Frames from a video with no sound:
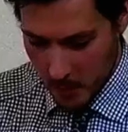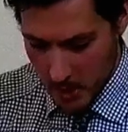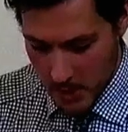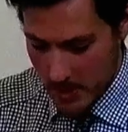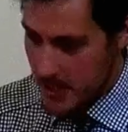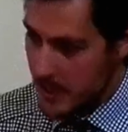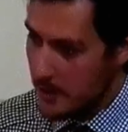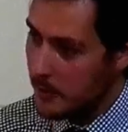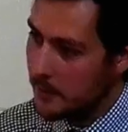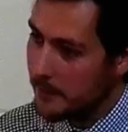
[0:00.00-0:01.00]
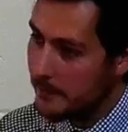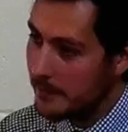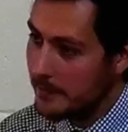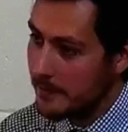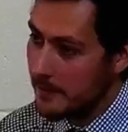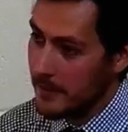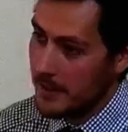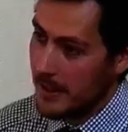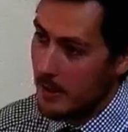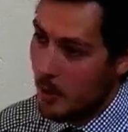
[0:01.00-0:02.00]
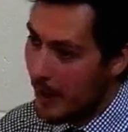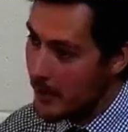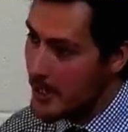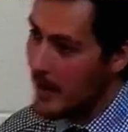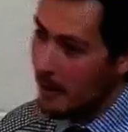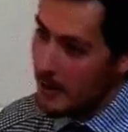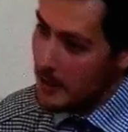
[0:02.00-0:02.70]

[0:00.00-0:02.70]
shall we do? What about you? How are you